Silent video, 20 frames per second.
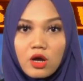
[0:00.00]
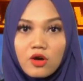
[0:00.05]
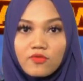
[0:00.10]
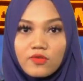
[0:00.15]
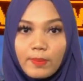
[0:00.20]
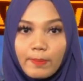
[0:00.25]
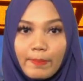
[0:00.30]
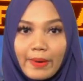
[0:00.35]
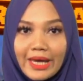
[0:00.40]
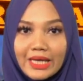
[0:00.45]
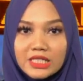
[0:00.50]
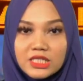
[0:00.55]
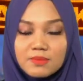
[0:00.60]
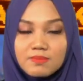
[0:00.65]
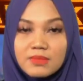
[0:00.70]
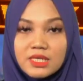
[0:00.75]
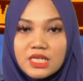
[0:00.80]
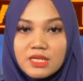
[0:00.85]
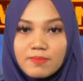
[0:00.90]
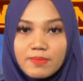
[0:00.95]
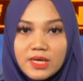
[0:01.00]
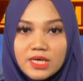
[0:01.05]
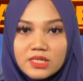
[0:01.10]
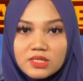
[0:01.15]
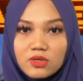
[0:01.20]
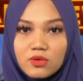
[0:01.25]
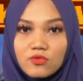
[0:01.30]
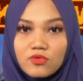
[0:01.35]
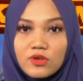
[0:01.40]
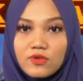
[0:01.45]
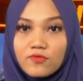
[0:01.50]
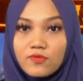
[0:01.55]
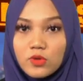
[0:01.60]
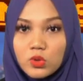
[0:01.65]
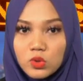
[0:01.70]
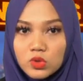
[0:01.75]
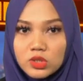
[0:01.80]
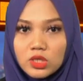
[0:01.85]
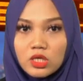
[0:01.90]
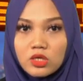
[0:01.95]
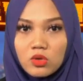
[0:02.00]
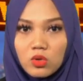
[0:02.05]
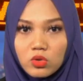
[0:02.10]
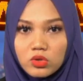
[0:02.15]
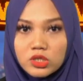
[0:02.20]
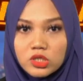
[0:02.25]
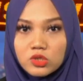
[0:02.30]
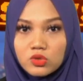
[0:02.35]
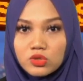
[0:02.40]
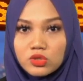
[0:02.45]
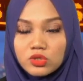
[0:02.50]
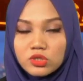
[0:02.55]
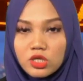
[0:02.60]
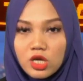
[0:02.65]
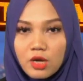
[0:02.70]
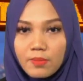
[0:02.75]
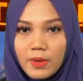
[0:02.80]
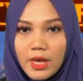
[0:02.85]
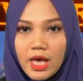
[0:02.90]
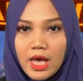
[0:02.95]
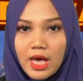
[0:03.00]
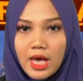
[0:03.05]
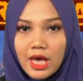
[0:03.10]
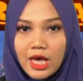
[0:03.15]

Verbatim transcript: of a packed minibus refused an order to stop